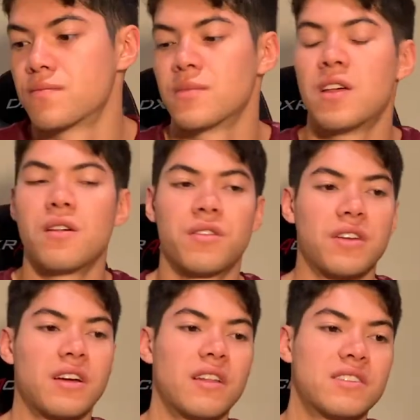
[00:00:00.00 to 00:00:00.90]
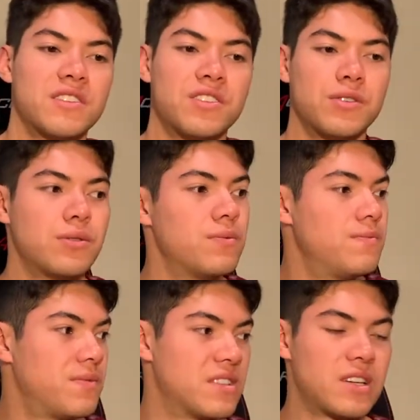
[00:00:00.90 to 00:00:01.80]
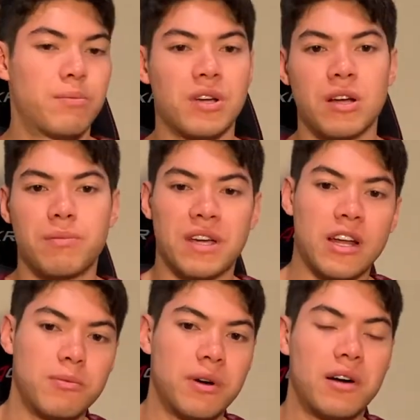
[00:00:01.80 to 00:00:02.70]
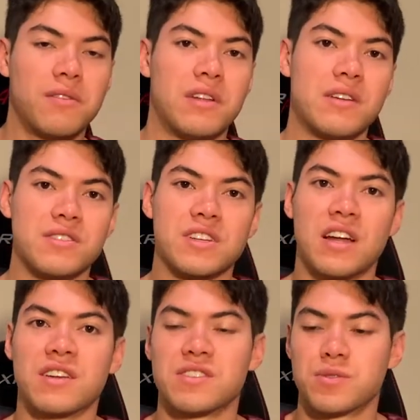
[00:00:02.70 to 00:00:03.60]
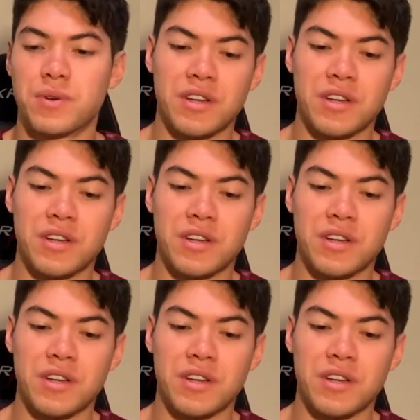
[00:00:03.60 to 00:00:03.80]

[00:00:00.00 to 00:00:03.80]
Another thing I like to do is I'll pick up a kettlebell and I'll just kind of swing it